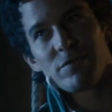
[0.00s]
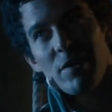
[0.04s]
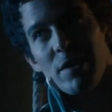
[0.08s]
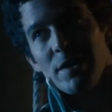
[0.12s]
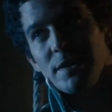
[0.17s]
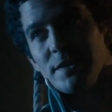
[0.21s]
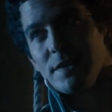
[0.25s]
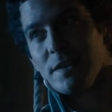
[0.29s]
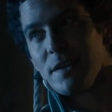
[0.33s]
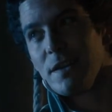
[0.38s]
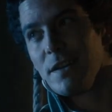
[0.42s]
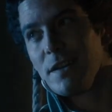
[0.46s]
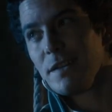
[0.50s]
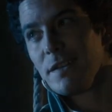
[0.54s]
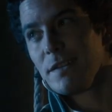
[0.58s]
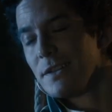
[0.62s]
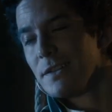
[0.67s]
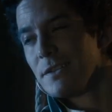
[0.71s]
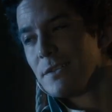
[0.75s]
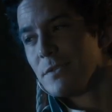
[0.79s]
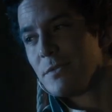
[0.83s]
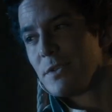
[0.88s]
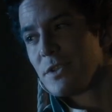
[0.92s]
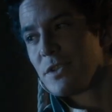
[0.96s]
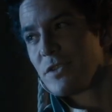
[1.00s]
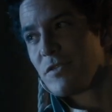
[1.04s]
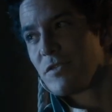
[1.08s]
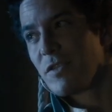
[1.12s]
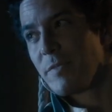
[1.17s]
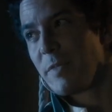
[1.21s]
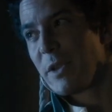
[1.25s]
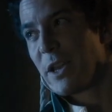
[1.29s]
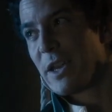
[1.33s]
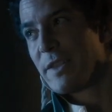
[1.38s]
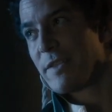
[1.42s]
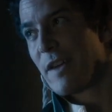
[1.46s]
writer. We're
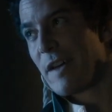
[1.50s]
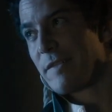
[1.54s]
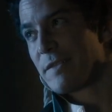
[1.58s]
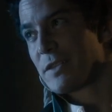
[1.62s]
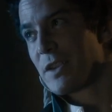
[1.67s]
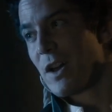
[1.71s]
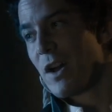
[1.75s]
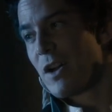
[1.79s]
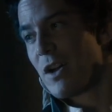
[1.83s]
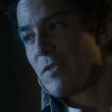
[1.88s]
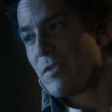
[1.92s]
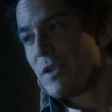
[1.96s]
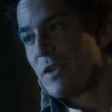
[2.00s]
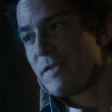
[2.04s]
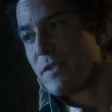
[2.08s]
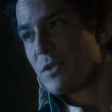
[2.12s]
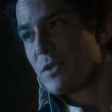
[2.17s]
scribbling in that diary of